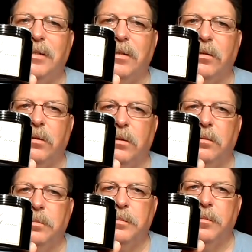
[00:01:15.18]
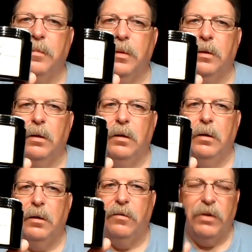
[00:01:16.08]
Unscented.
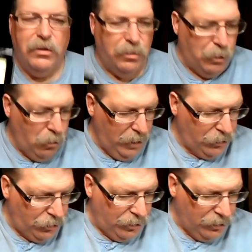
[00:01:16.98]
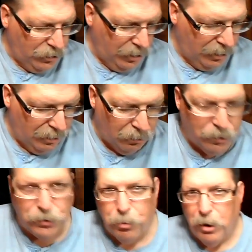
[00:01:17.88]
Now I've had some questions
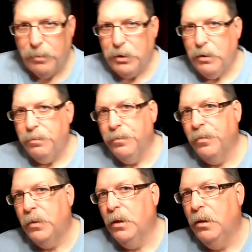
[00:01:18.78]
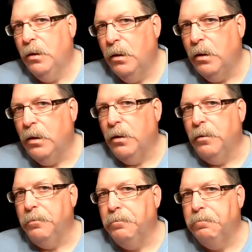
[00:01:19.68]
which prompted
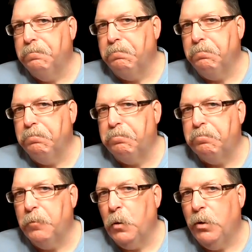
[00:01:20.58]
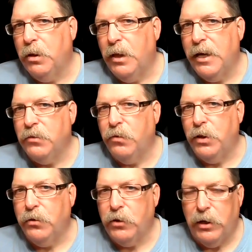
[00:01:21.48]
one of the
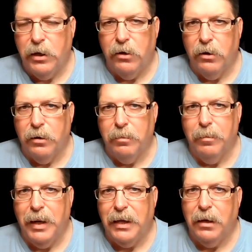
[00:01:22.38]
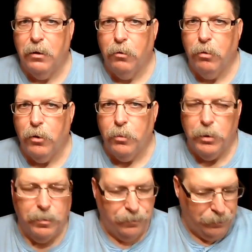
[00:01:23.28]
last videos I did on making
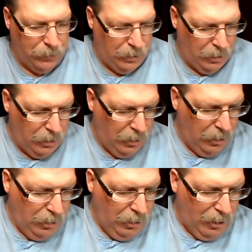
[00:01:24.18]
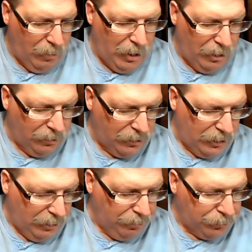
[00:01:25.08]
crope
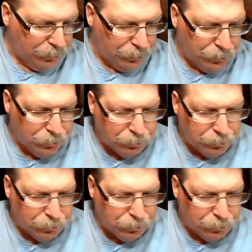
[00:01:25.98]
about